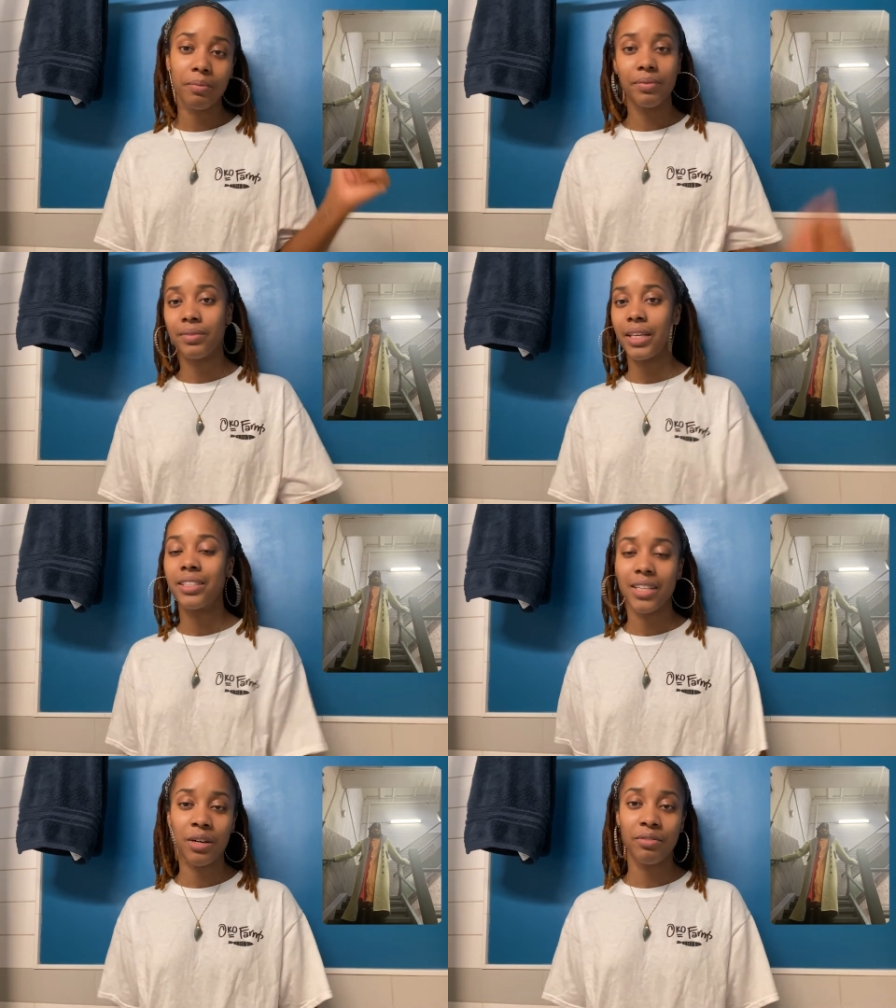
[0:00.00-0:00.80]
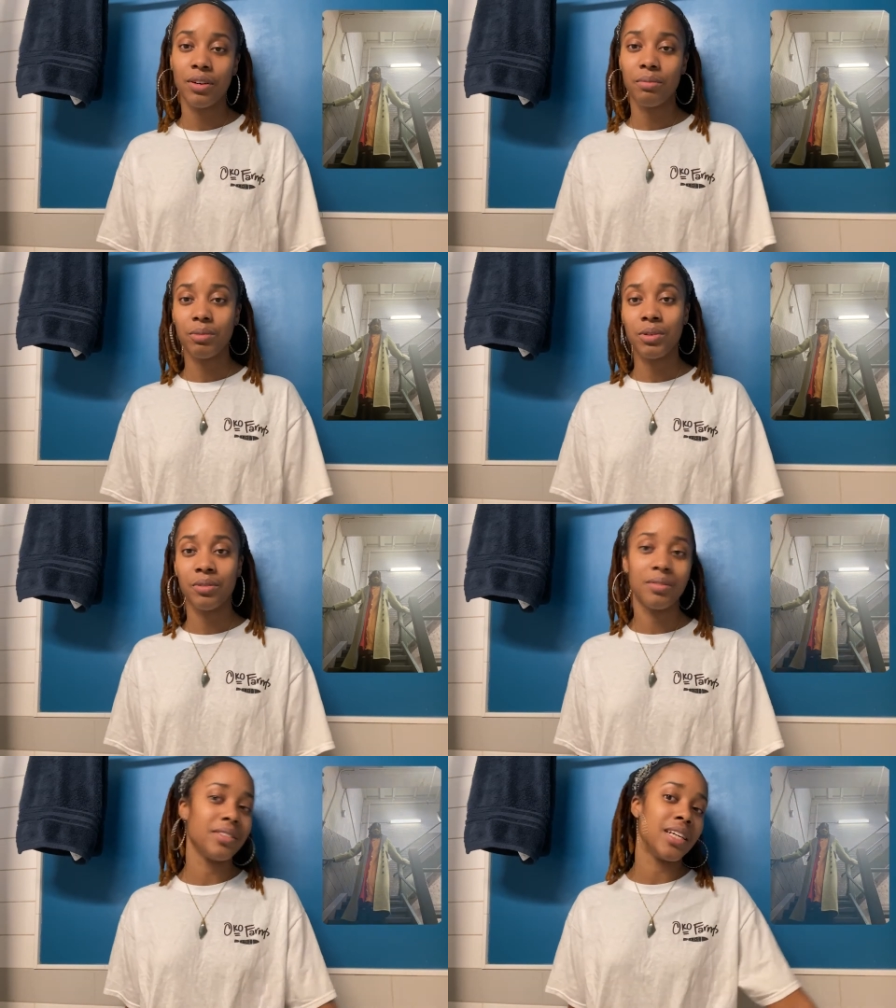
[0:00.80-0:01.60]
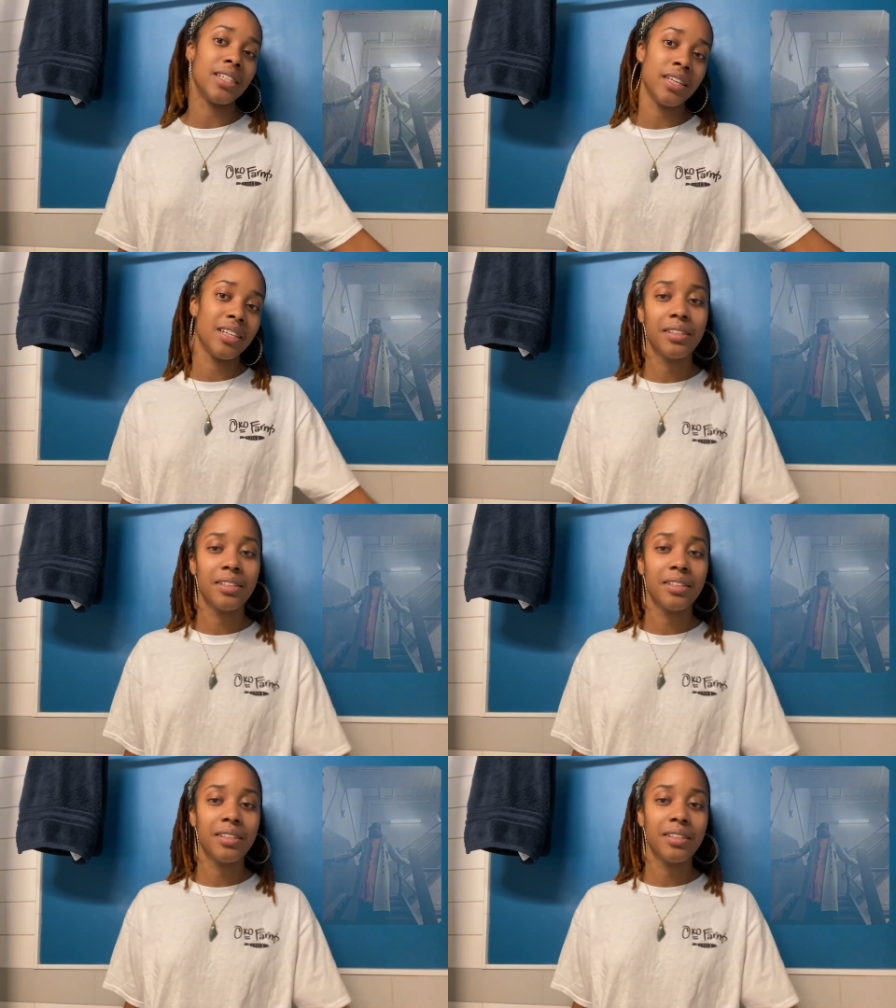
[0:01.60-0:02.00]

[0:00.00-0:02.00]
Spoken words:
if they don't feel comfortable, that's it.